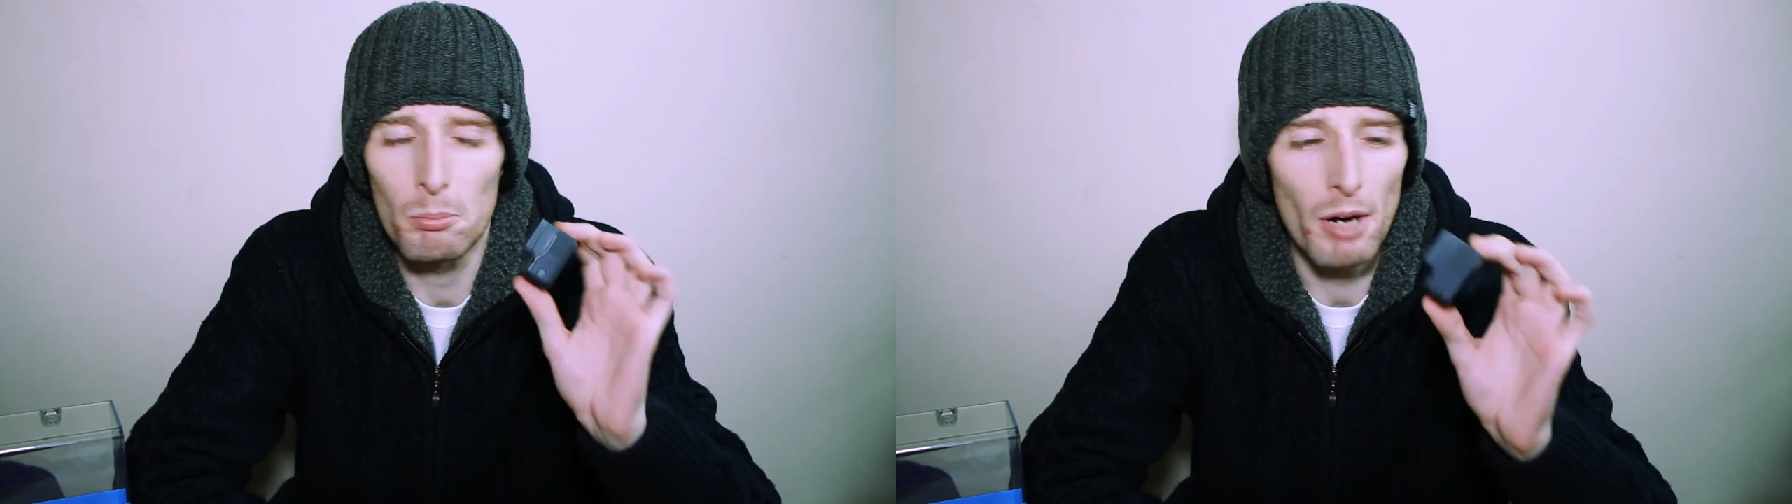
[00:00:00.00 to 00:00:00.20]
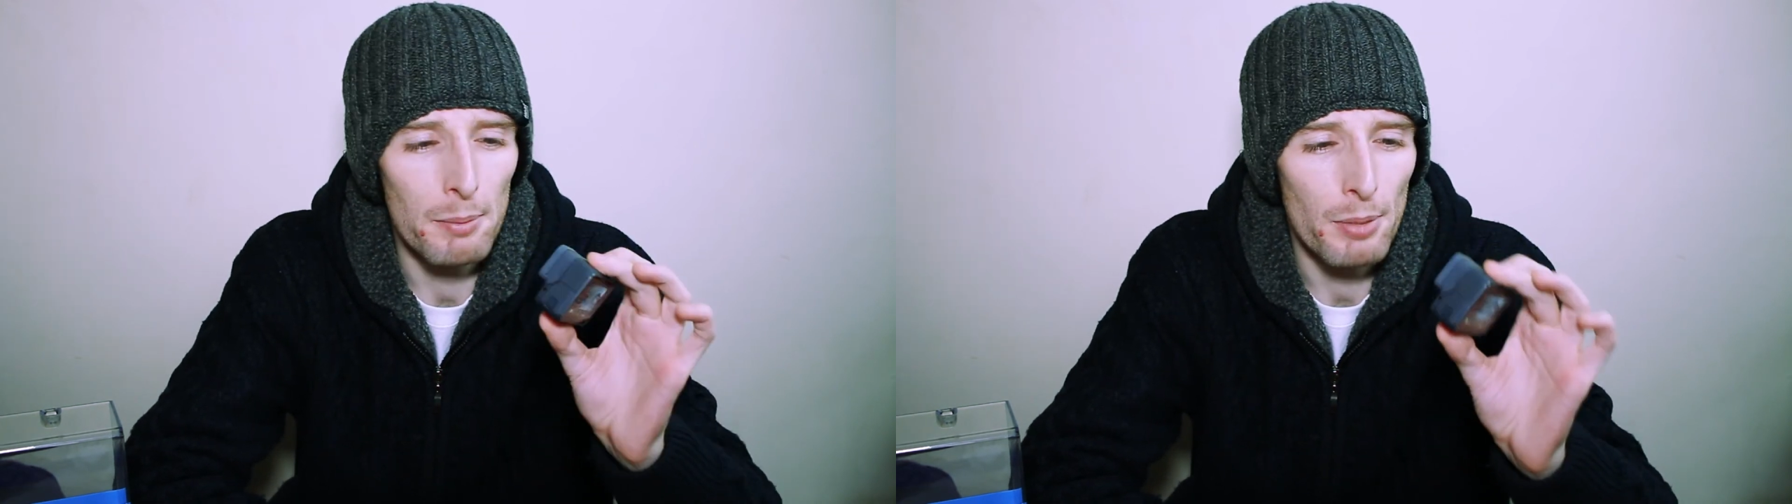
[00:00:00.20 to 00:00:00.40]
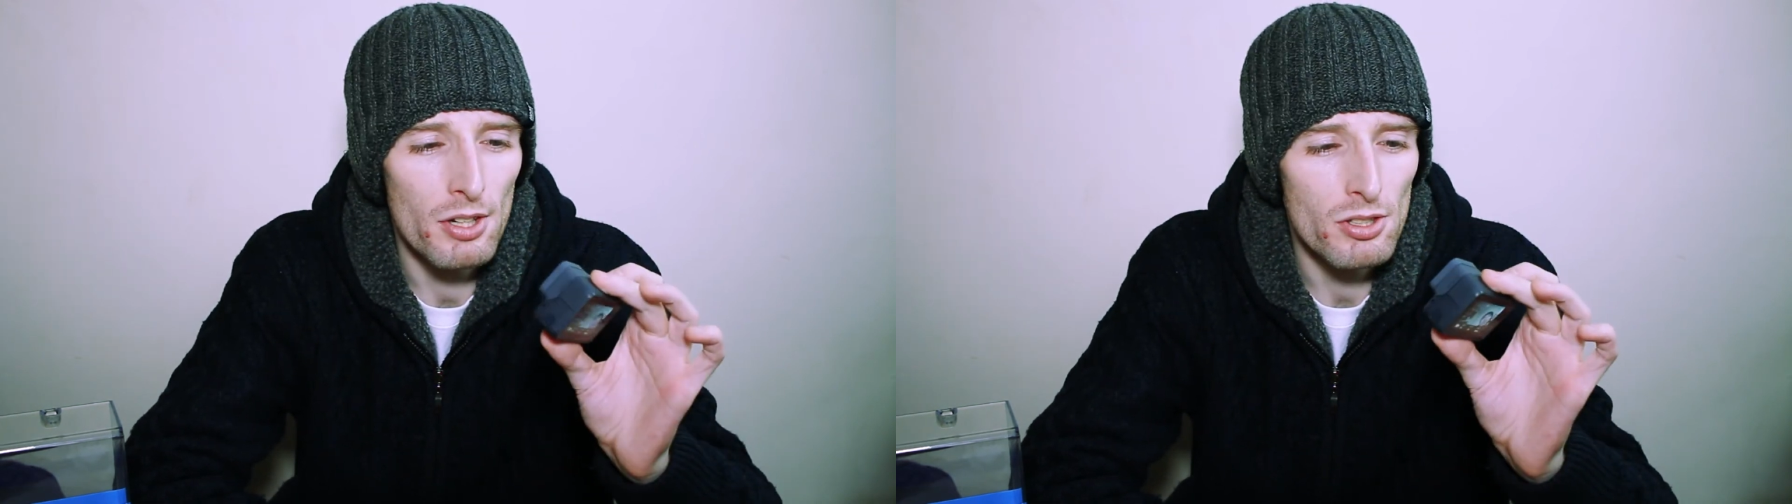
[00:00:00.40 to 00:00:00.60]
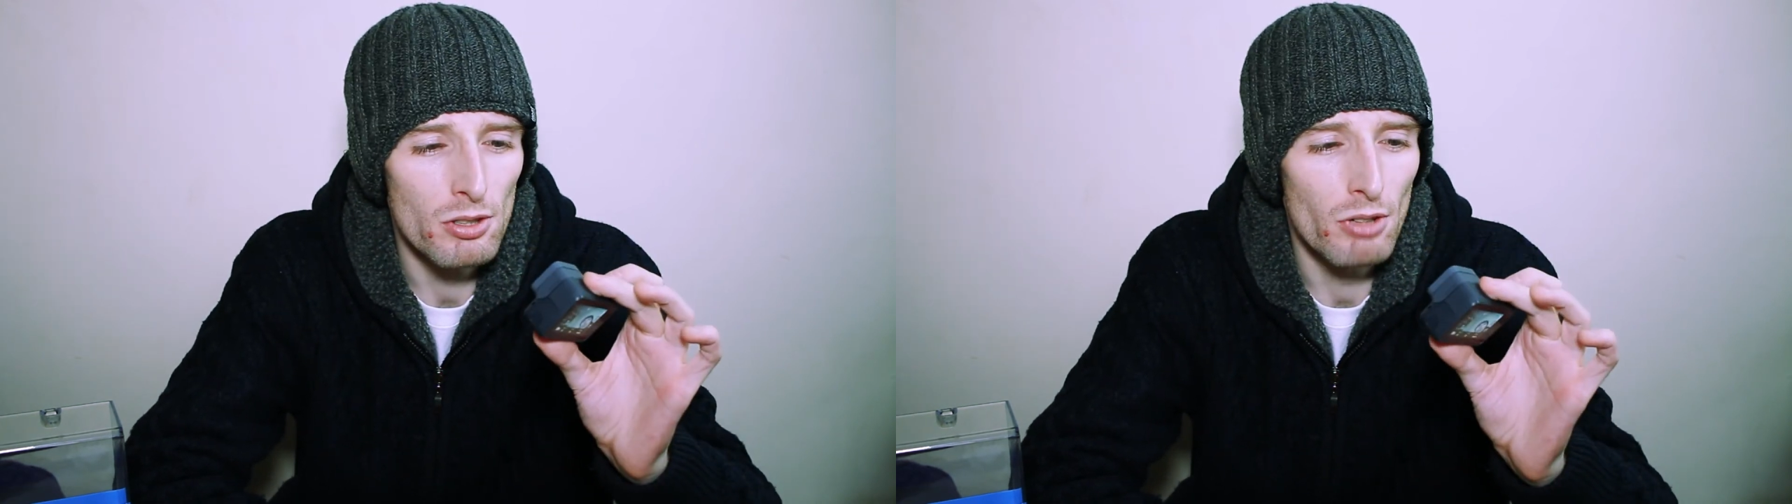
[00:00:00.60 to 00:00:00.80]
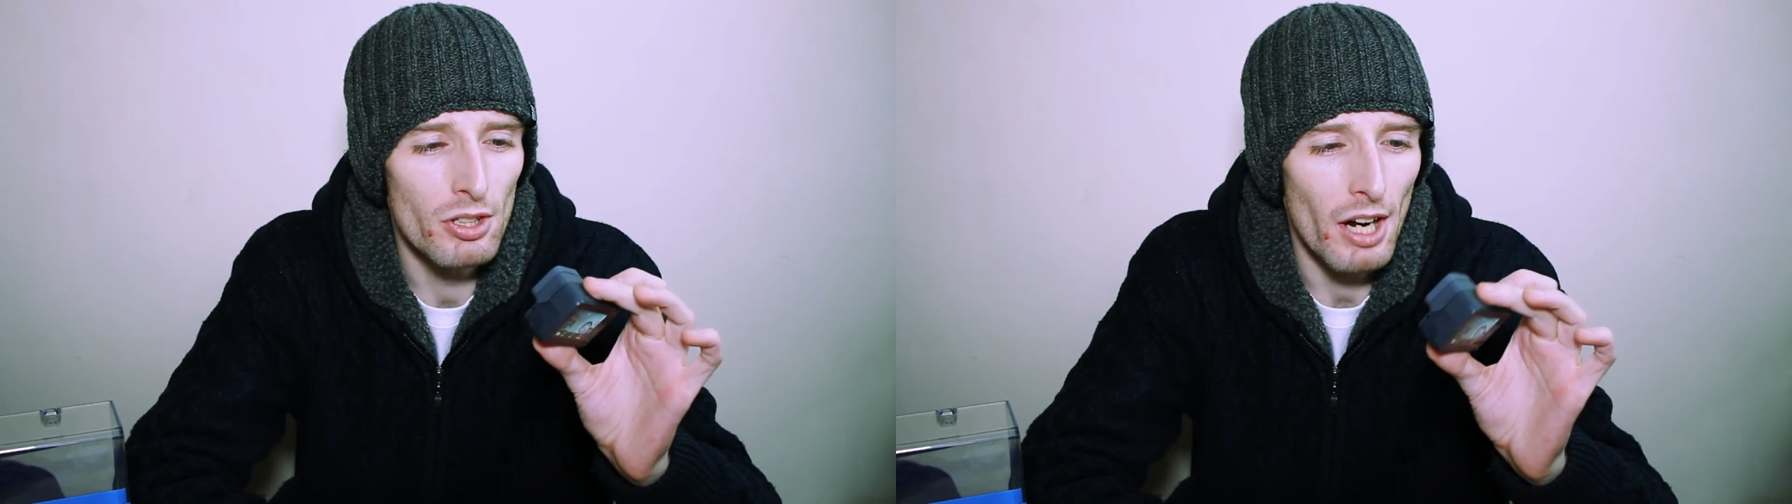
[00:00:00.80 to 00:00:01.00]
my
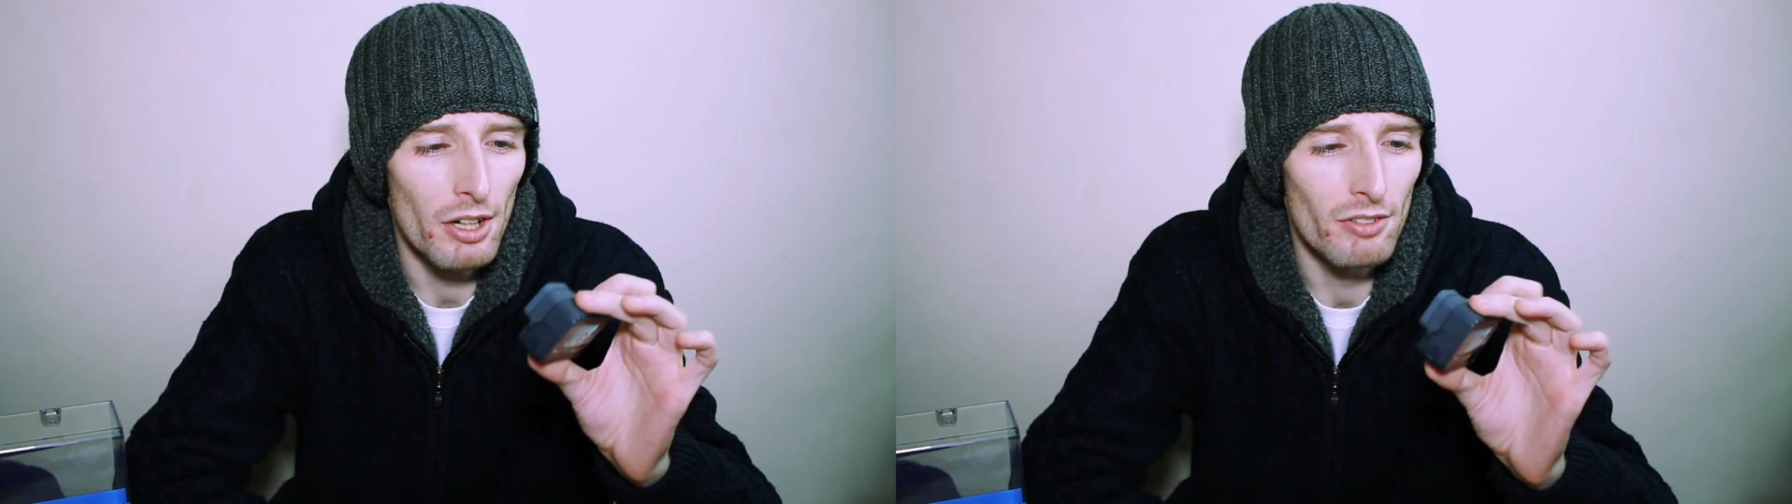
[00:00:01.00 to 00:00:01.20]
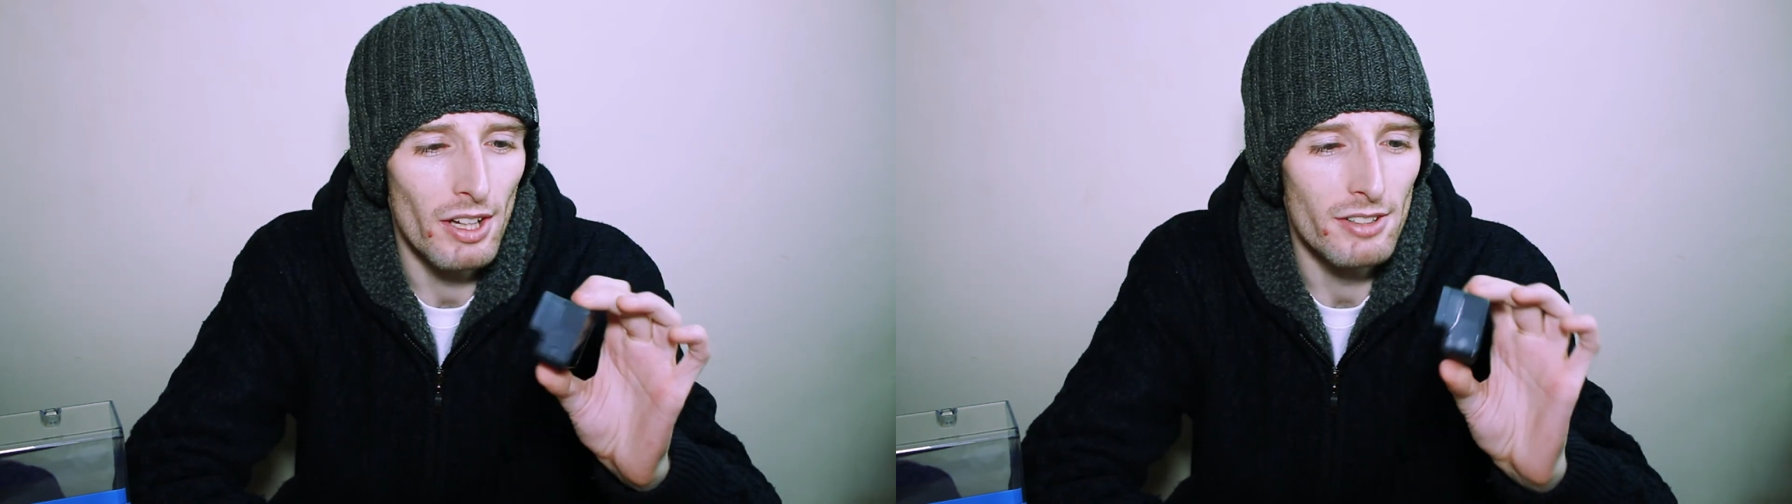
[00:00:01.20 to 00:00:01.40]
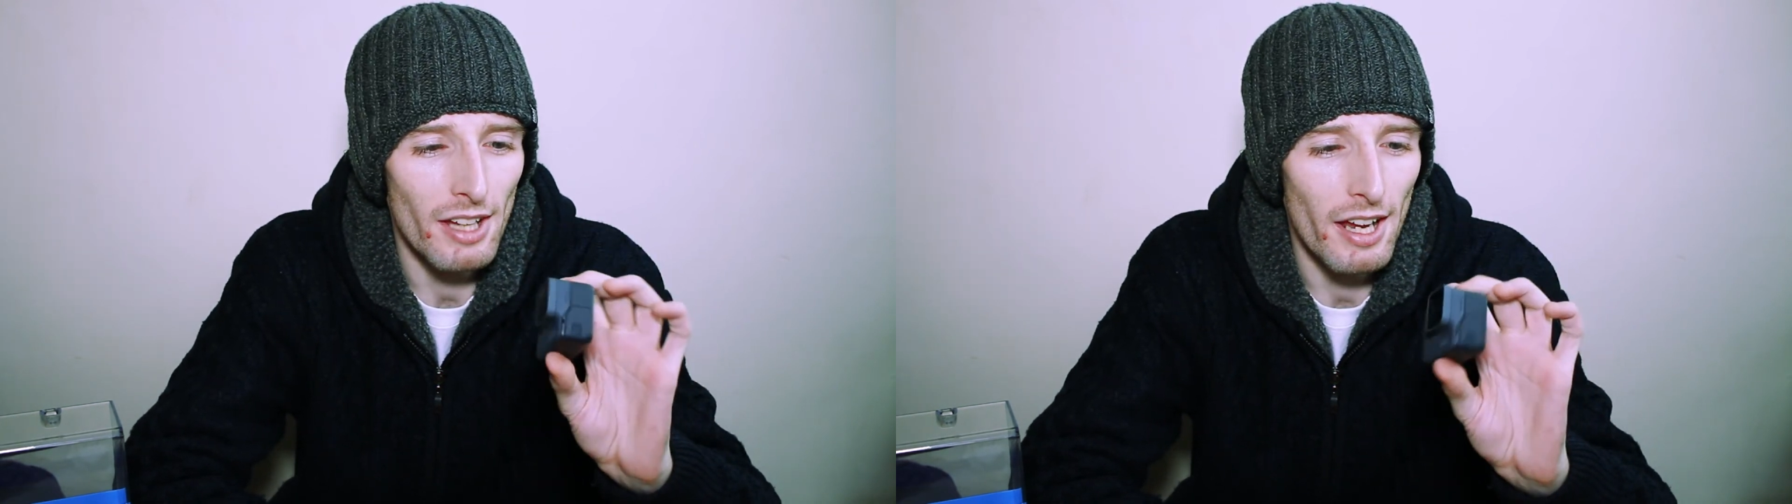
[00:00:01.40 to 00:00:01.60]
personal rundown of this